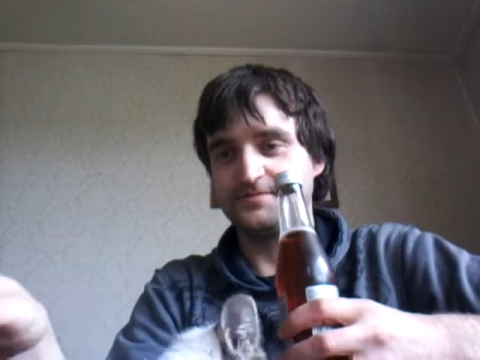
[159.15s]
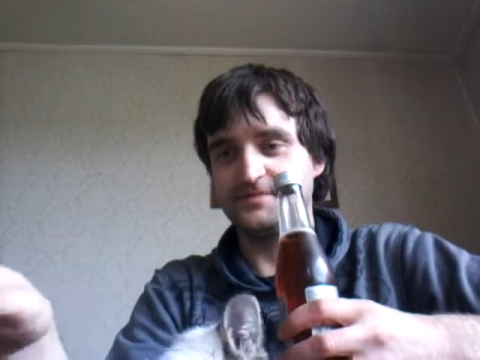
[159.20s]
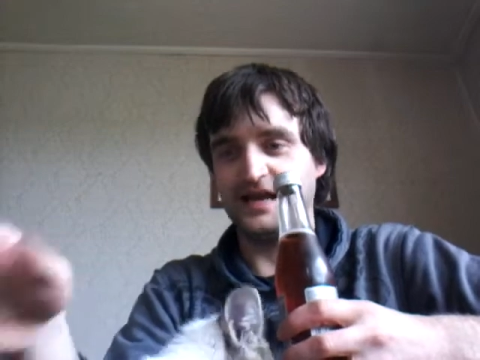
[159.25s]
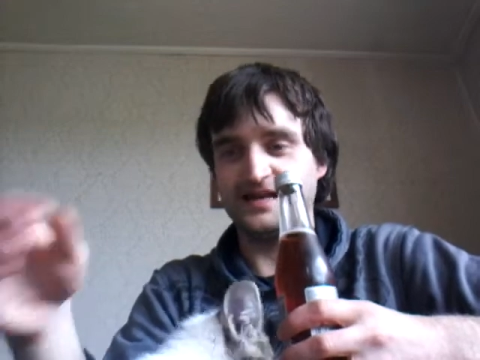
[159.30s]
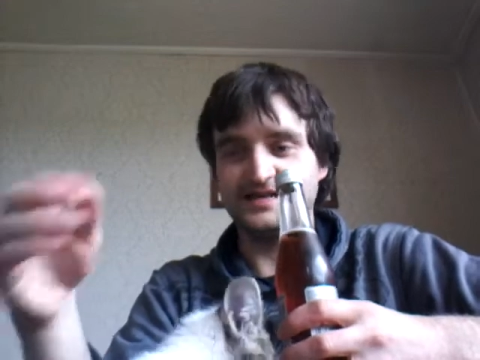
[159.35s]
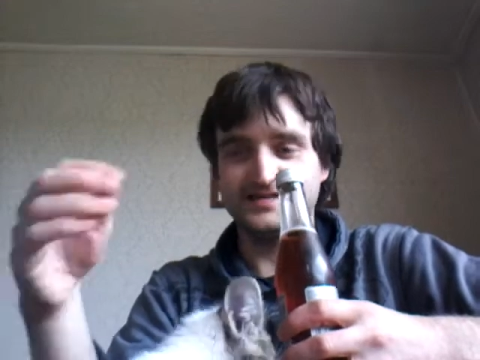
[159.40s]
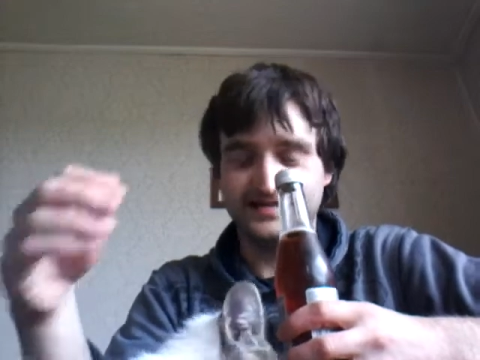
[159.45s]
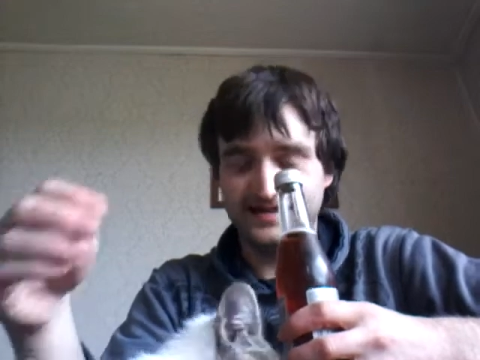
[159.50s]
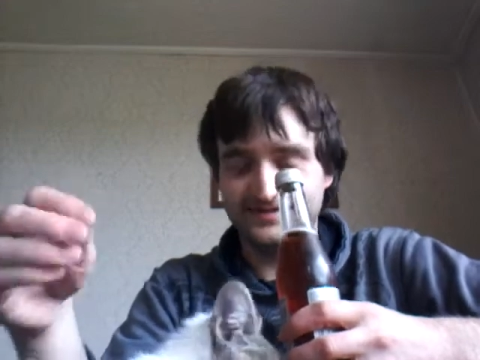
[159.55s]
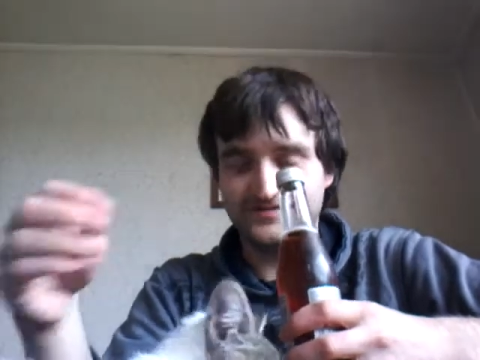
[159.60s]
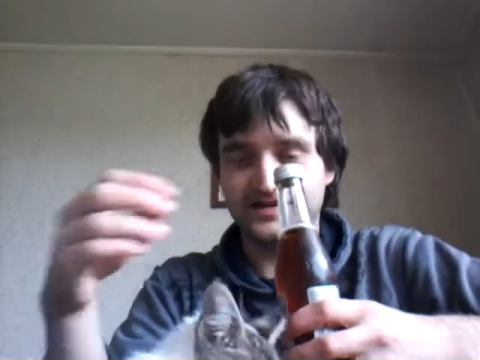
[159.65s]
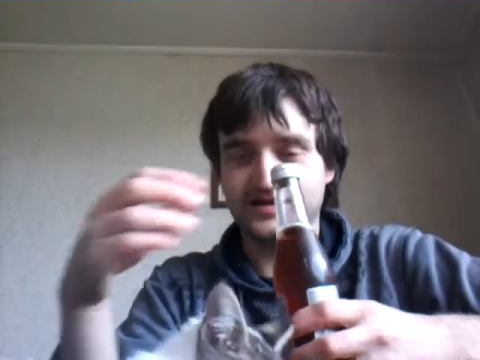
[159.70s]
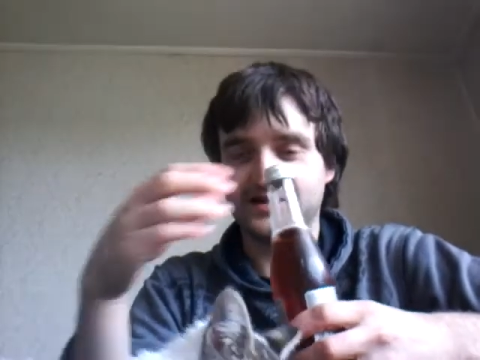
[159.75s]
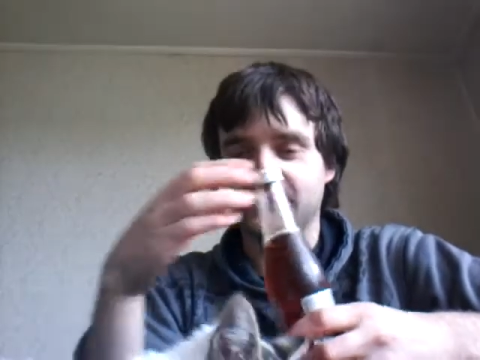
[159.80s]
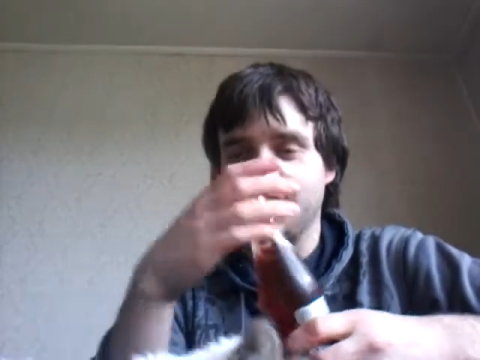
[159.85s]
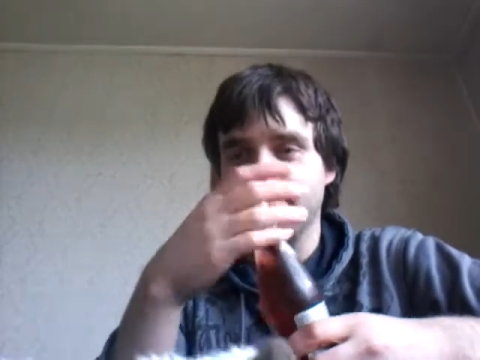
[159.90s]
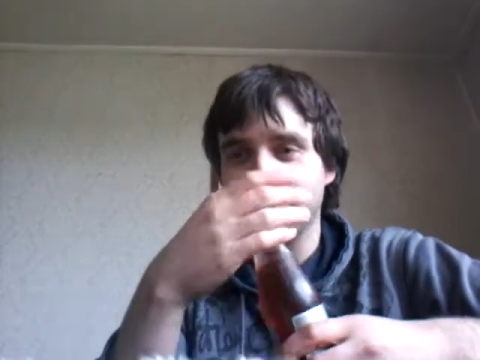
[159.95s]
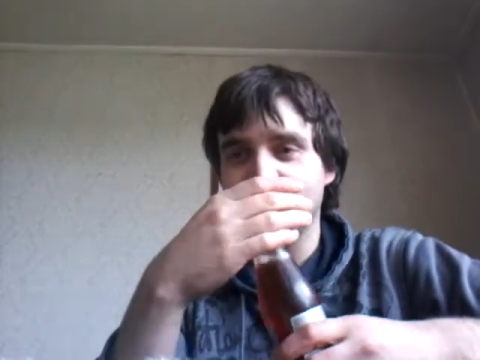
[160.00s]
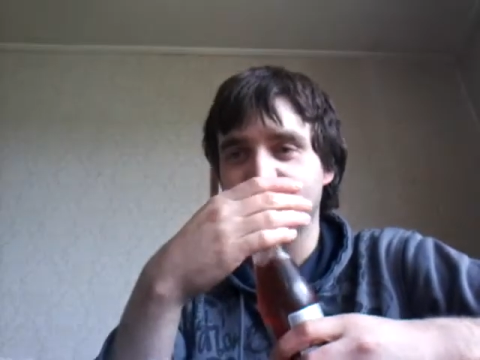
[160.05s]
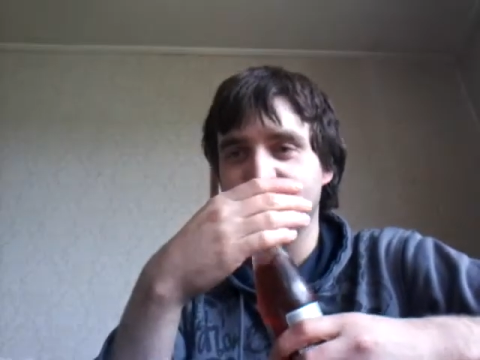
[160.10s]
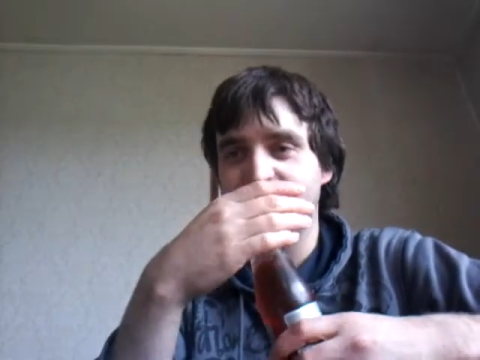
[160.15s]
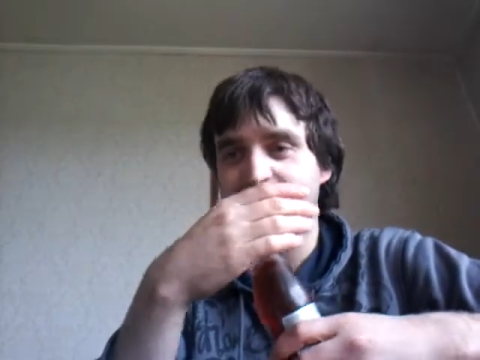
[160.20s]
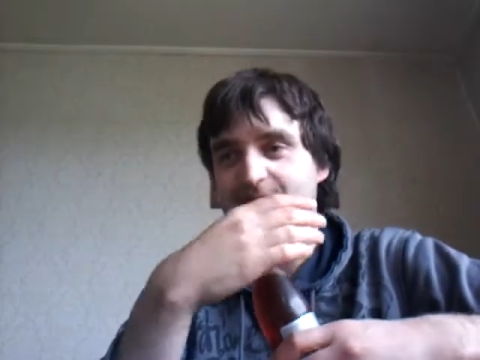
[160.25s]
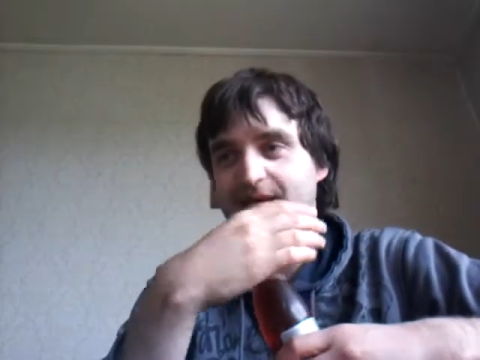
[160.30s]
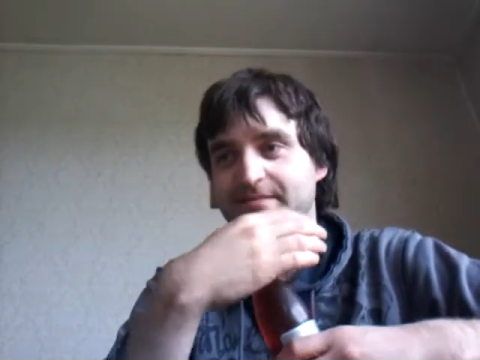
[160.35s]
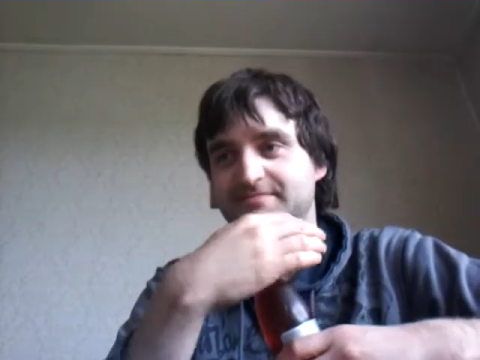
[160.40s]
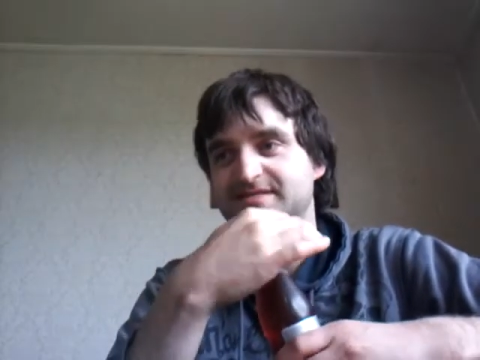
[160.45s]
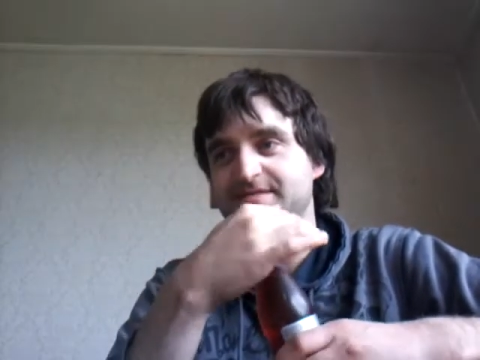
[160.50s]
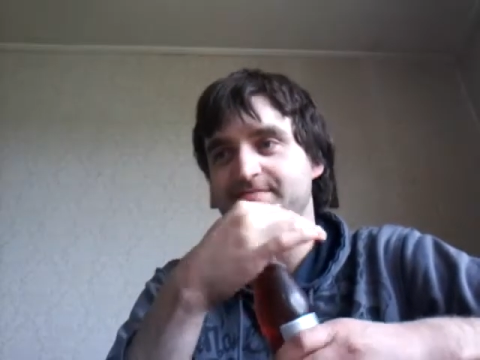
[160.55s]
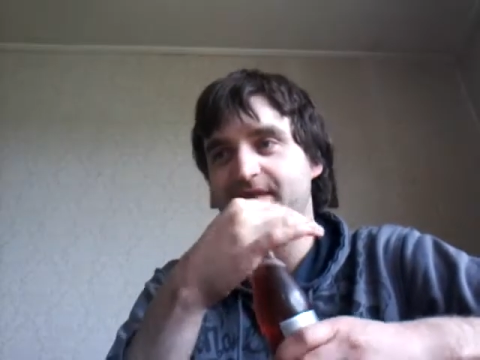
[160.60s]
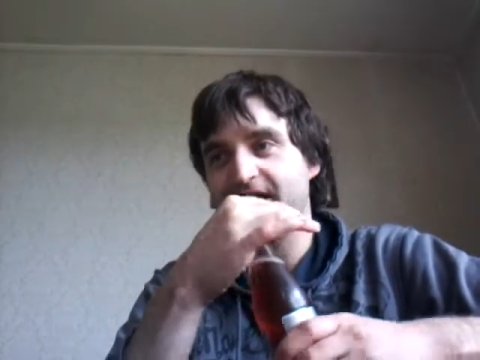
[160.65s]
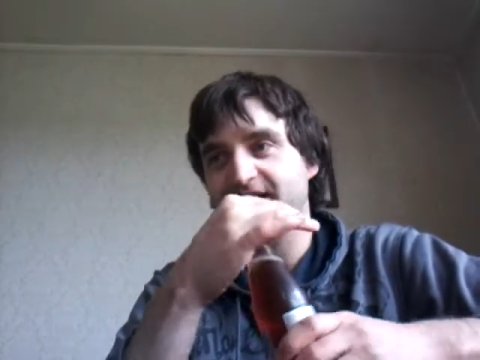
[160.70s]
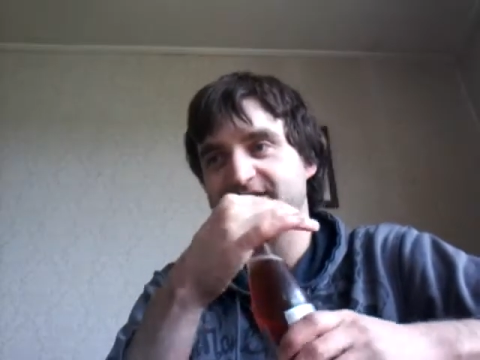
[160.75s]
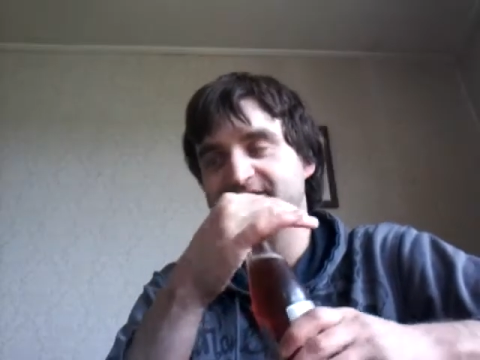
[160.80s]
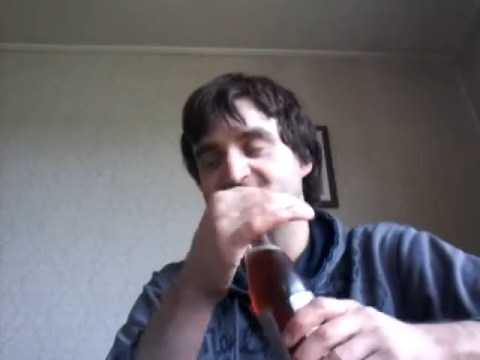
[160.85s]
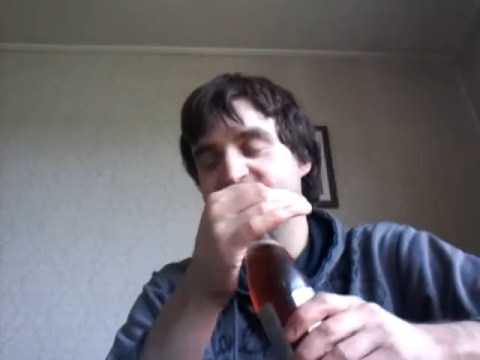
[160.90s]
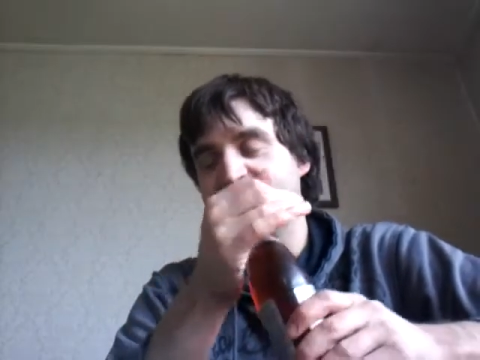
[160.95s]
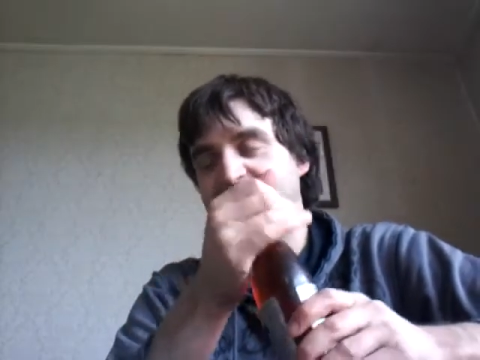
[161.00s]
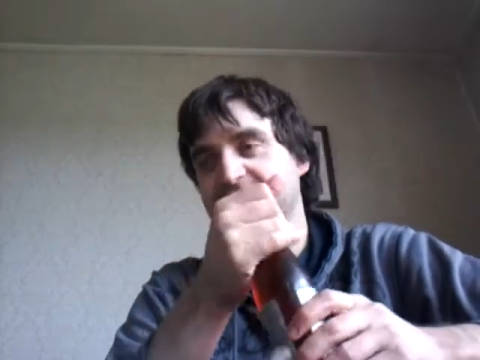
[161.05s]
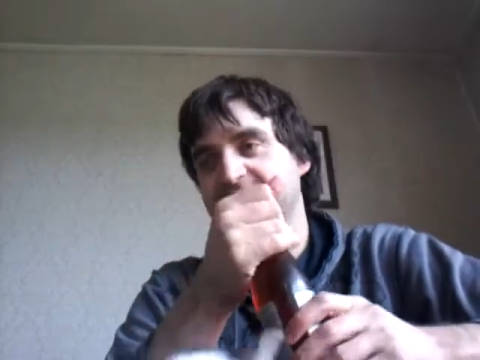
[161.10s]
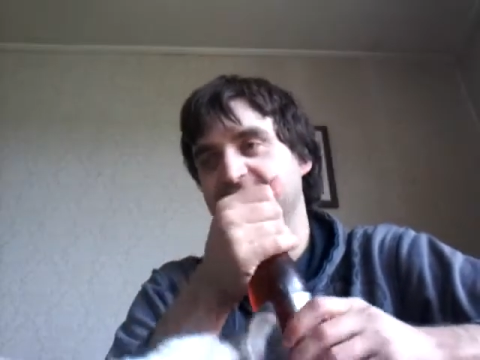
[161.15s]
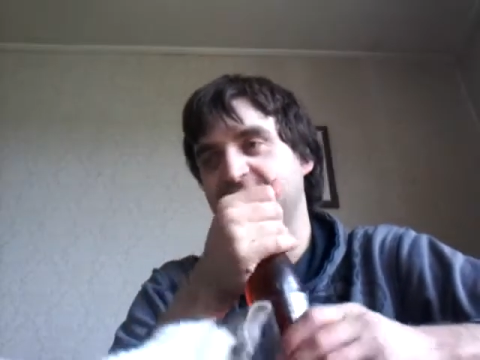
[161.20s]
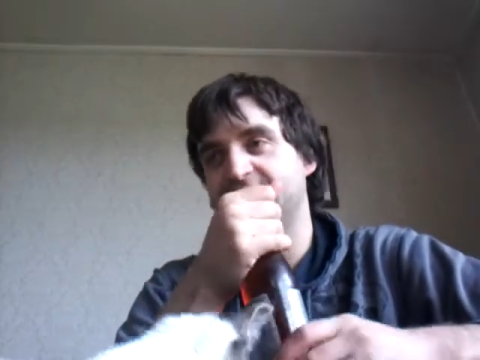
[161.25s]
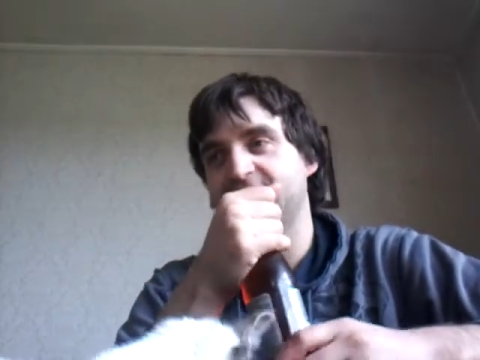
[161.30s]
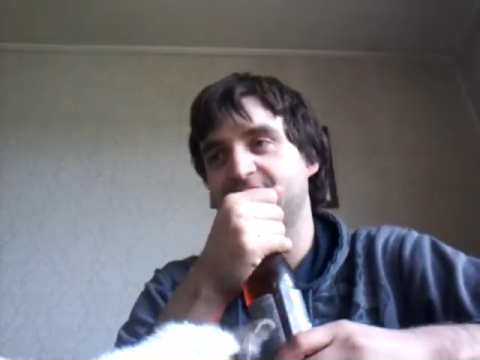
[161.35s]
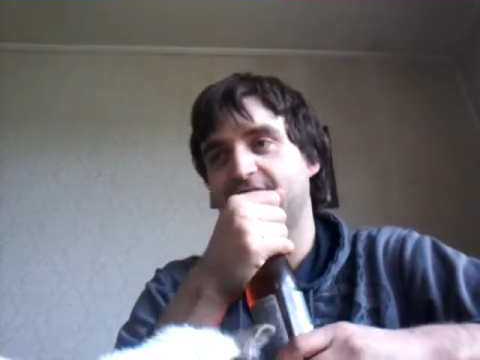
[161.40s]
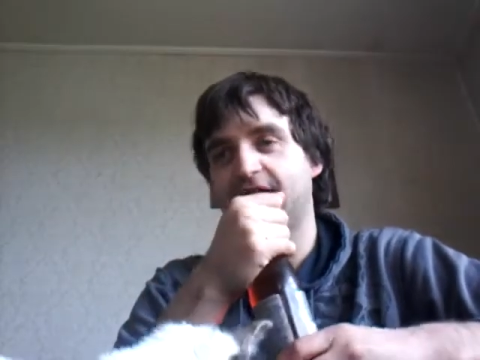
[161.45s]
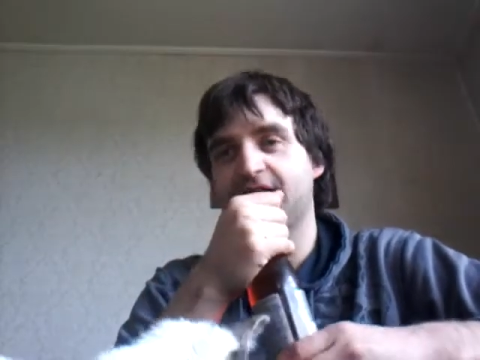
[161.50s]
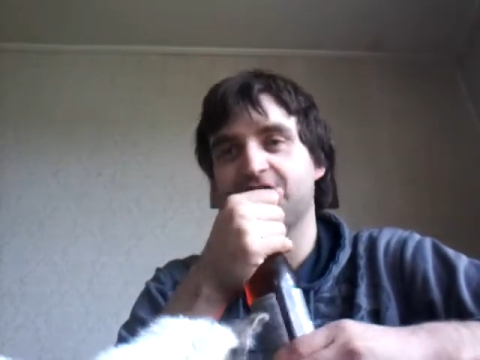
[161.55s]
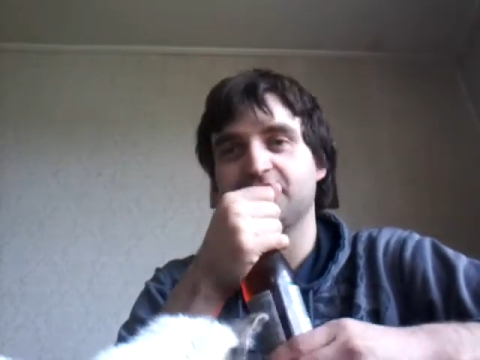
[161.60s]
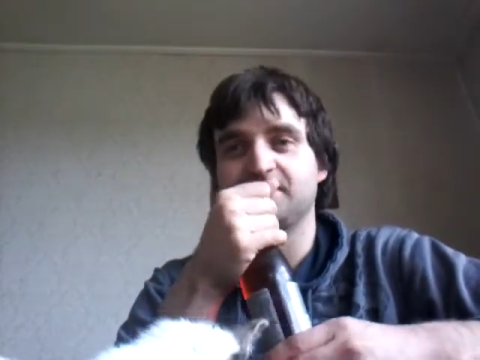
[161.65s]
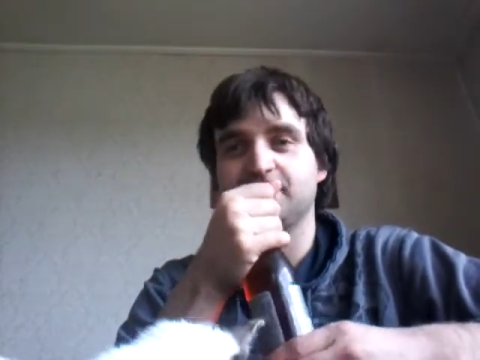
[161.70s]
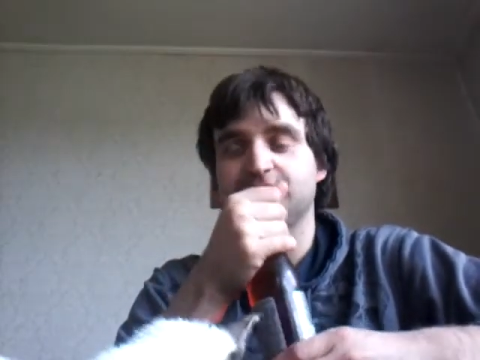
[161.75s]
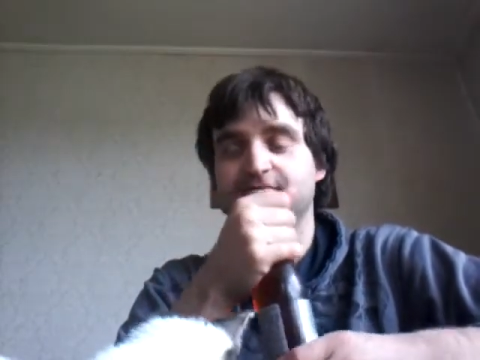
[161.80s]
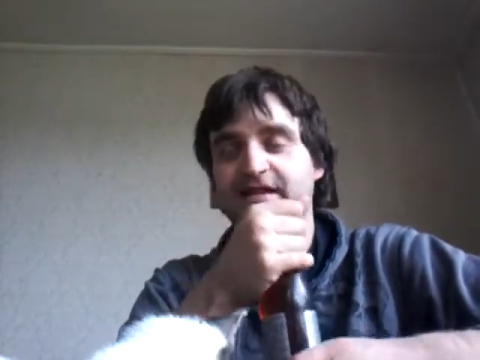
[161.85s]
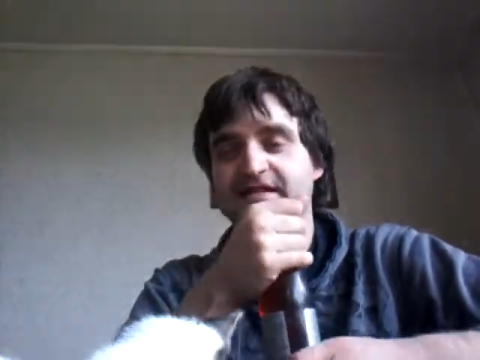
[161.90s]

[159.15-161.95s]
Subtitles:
And definitely a lot better than Pepsi Max Kick, that other